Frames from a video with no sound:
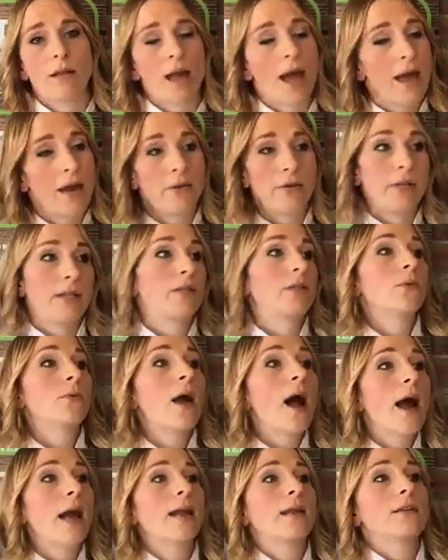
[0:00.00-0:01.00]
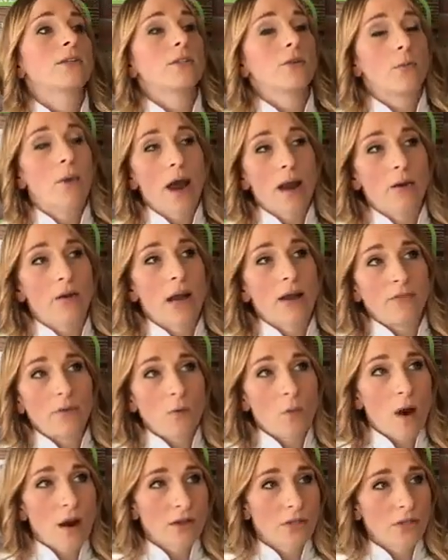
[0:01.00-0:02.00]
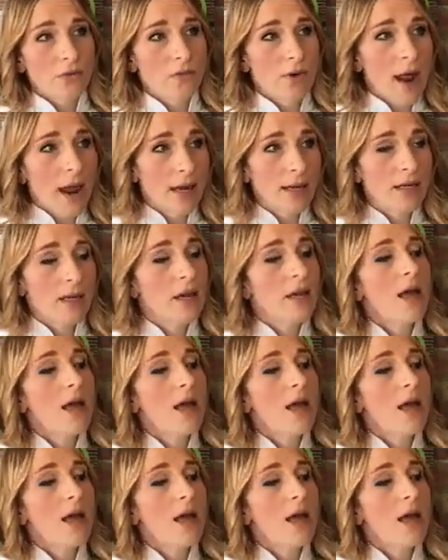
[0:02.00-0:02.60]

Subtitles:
I don't eat the rind, so why do I have to wash the rind?